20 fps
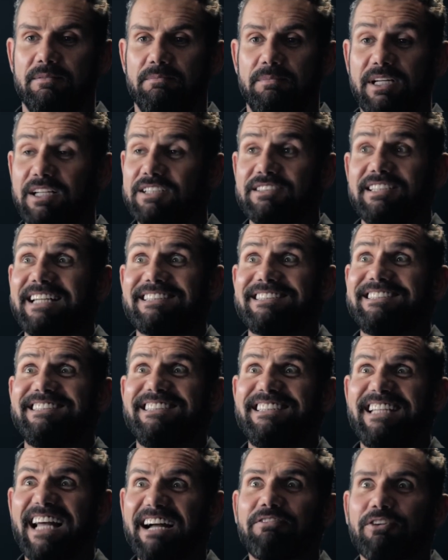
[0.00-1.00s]
Because that's
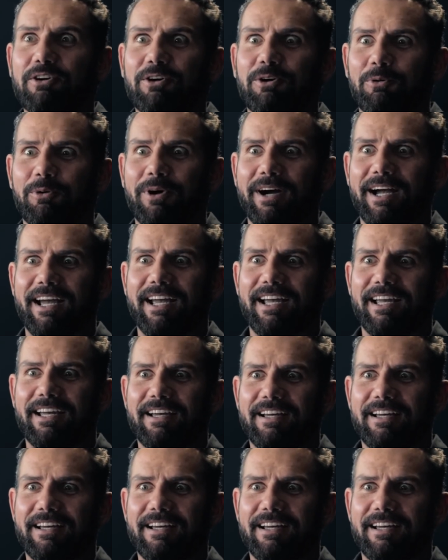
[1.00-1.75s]
never a way.